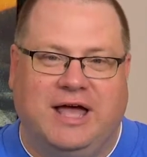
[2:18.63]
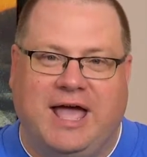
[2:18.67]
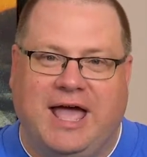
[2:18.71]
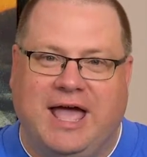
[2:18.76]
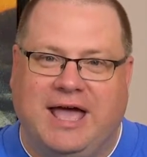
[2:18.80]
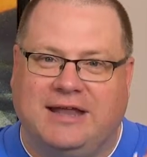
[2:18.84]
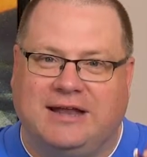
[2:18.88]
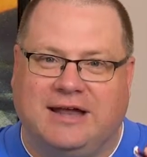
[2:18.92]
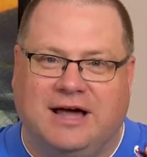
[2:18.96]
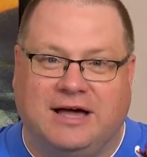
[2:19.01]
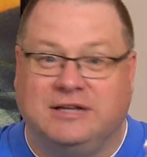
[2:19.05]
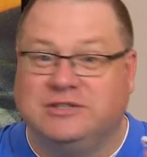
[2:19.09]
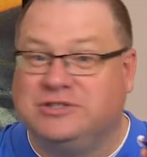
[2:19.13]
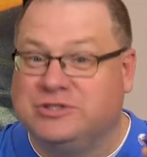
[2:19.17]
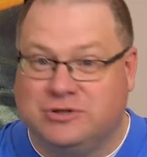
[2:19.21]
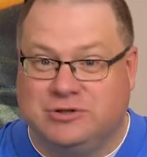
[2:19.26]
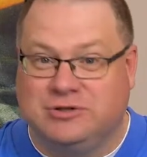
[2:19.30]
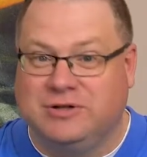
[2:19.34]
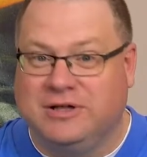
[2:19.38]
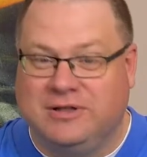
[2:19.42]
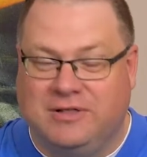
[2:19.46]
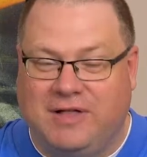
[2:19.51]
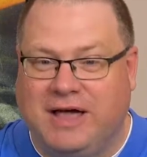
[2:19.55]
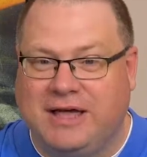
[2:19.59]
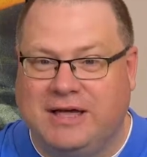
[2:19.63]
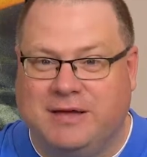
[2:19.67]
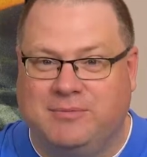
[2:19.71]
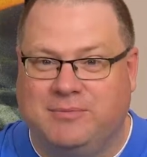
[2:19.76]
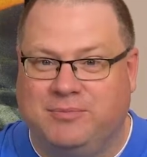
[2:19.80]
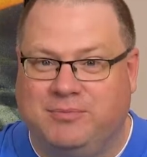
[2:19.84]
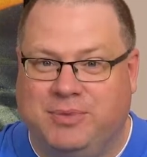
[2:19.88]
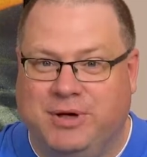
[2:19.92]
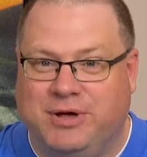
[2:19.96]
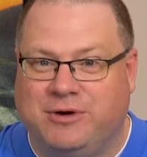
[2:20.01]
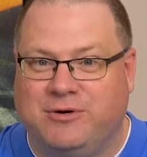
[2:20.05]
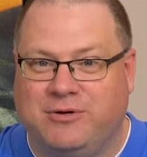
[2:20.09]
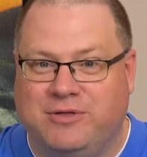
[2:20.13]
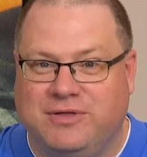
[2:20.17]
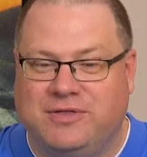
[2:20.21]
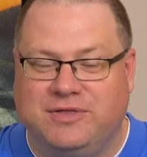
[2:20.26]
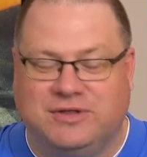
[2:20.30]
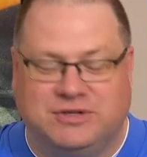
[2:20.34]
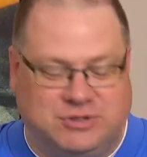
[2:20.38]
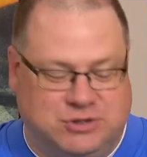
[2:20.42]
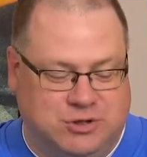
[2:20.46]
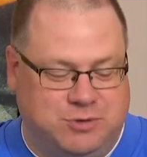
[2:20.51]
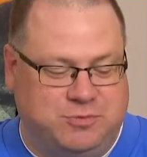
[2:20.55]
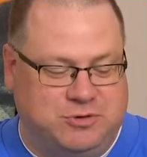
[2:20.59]
and I certainly like it better than
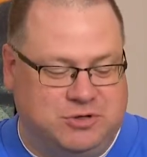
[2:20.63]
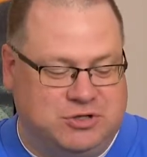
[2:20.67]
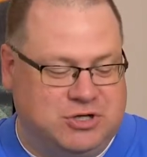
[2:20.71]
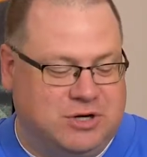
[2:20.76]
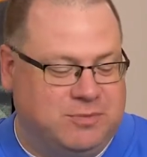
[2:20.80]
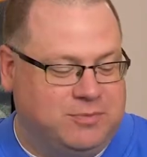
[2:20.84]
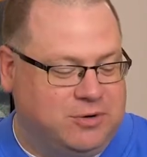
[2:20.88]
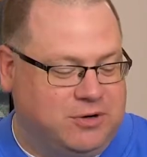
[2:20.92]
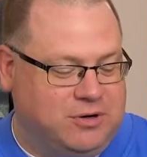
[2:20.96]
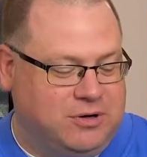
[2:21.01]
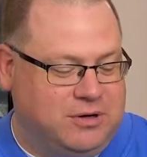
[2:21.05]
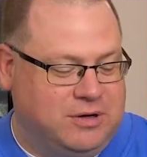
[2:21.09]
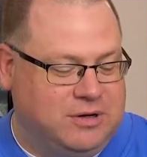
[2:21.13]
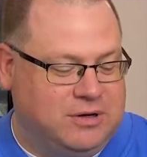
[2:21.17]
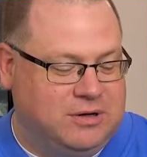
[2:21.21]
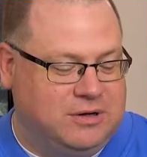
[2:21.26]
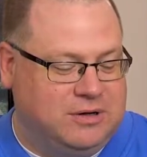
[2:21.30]
the Super Jumper.